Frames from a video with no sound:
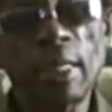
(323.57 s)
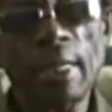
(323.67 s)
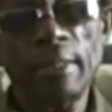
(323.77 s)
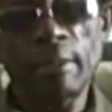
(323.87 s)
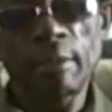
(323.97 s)
the
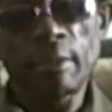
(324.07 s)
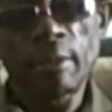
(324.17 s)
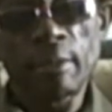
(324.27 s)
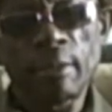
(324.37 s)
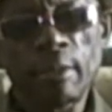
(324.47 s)
light.
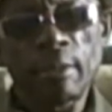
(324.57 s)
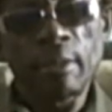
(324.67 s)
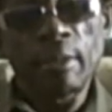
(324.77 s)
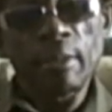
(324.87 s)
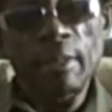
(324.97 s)

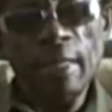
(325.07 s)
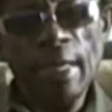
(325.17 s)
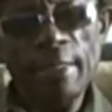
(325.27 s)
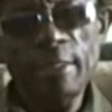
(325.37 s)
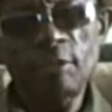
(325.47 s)

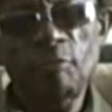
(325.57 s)
Light